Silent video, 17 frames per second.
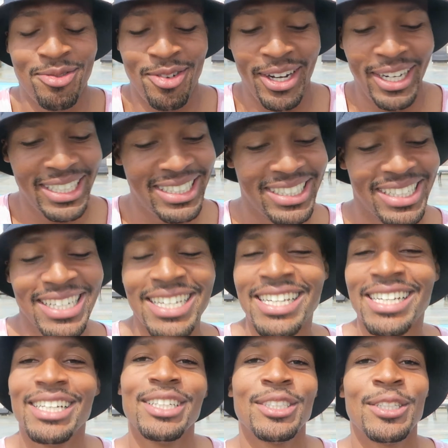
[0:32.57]
right?
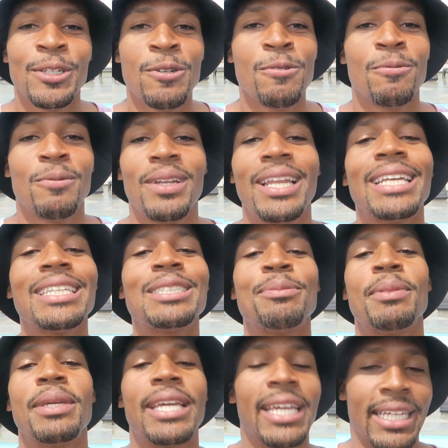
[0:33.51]
So
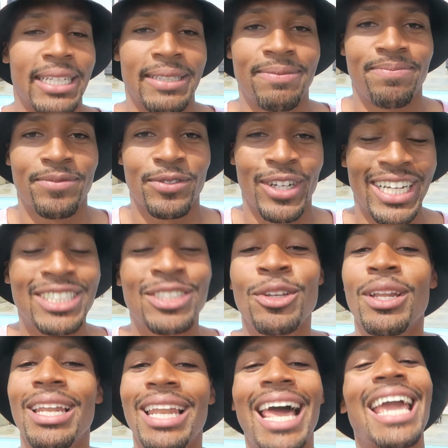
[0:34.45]
let's begin, right?
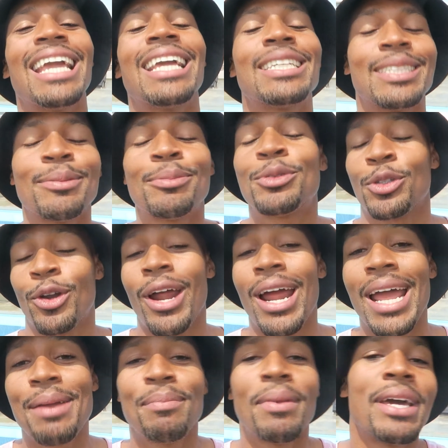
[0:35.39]
So like,
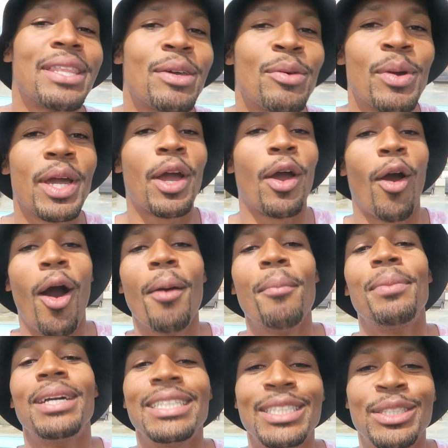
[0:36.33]
subscribe, by the way,
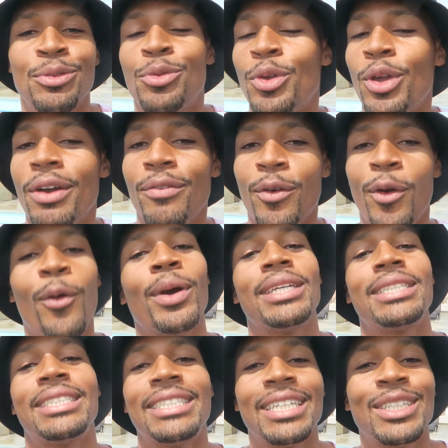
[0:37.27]
comment if you have
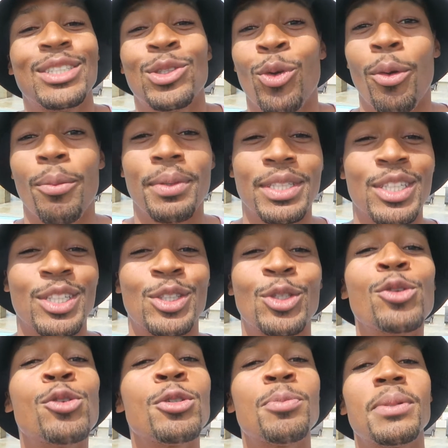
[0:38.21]
questions or want me to
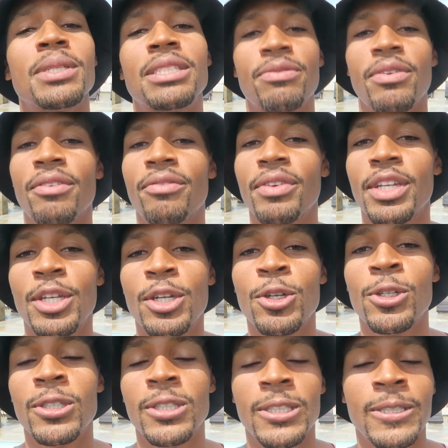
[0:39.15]
do specific
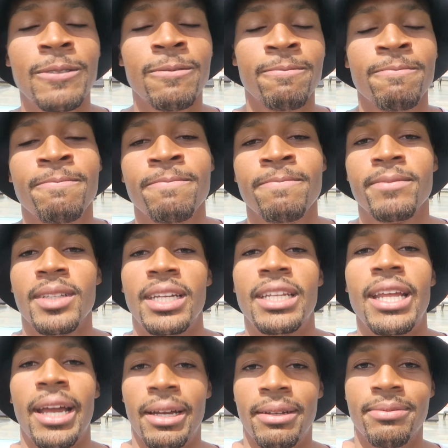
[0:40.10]
videos.
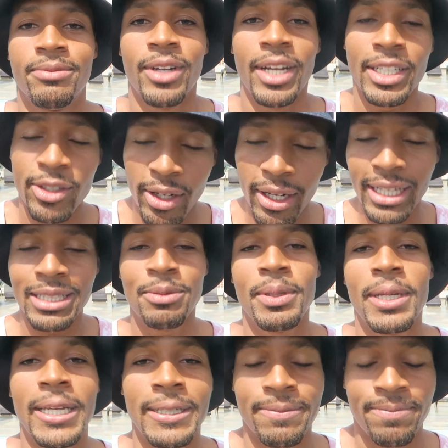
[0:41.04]
Yeah, right, so let's
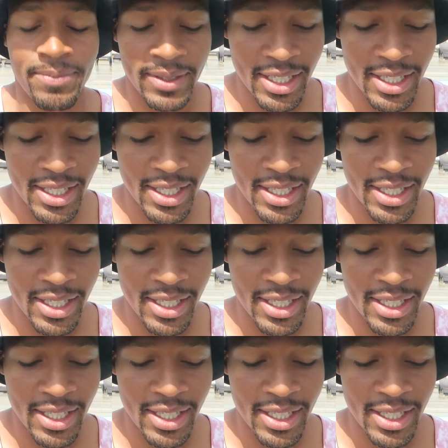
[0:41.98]
begin.